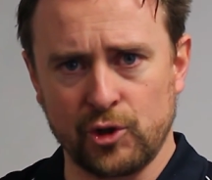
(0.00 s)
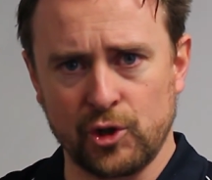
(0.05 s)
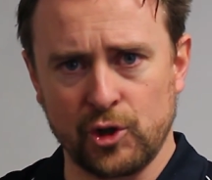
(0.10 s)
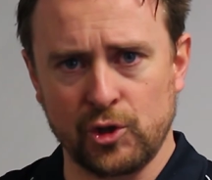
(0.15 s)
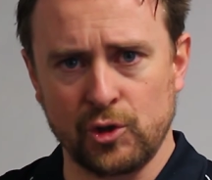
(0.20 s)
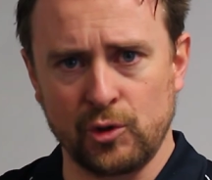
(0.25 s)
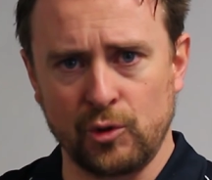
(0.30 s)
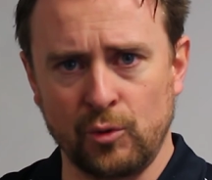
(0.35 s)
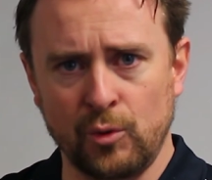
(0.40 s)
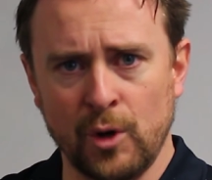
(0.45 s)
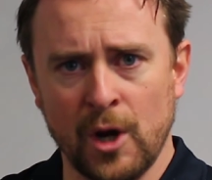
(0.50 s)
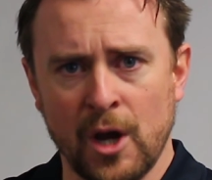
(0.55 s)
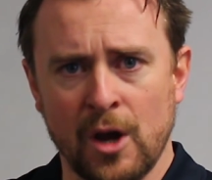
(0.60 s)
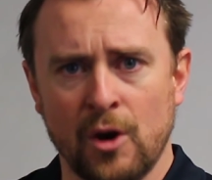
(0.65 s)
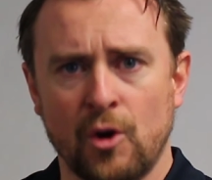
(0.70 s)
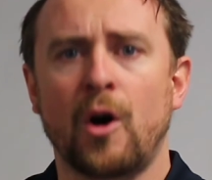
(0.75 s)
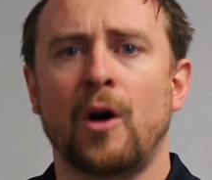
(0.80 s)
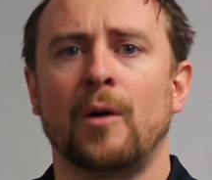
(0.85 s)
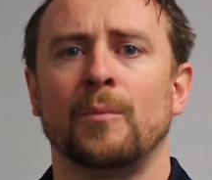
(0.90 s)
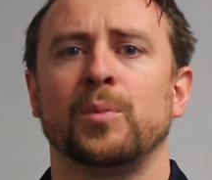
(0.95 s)
to do
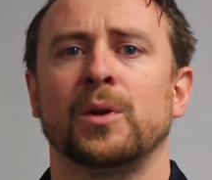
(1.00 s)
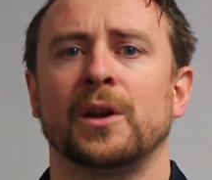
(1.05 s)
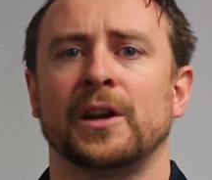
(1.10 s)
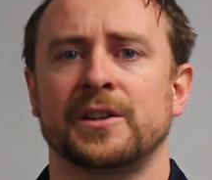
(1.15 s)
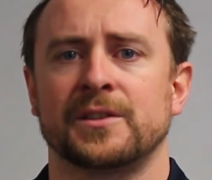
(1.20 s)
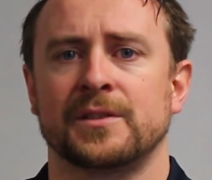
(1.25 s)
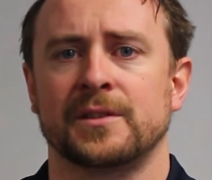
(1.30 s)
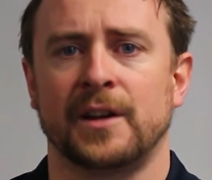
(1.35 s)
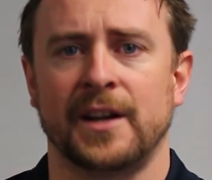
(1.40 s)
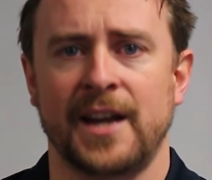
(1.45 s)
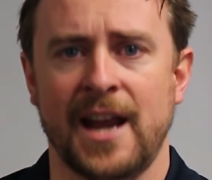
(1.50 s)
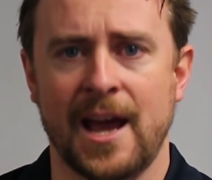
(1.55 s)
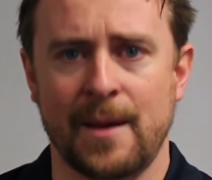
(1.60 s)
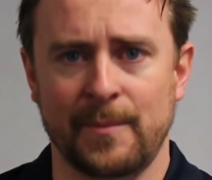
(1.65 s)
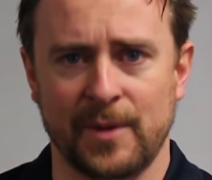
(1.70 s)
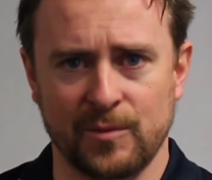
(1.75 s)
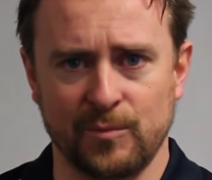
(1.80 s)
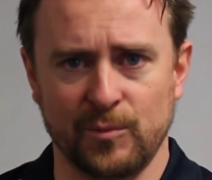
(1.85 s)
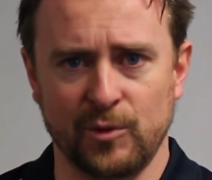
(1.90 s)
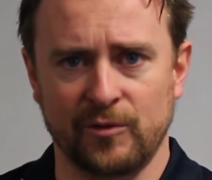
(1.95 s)
complex
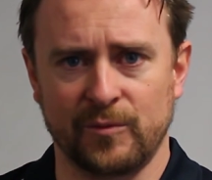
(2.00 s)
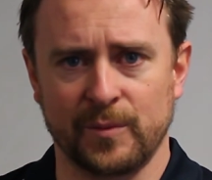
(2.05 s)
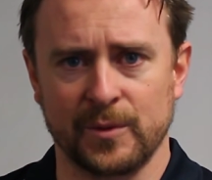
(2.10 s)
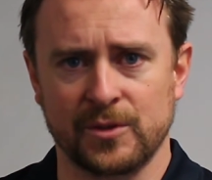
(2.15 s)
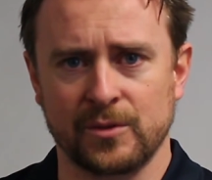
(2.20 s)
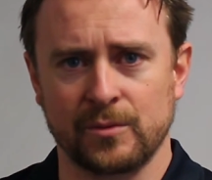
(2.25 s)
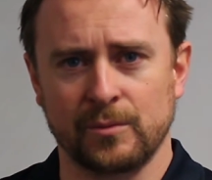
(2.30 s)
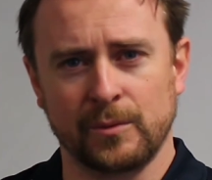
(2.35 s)
dynamic movements.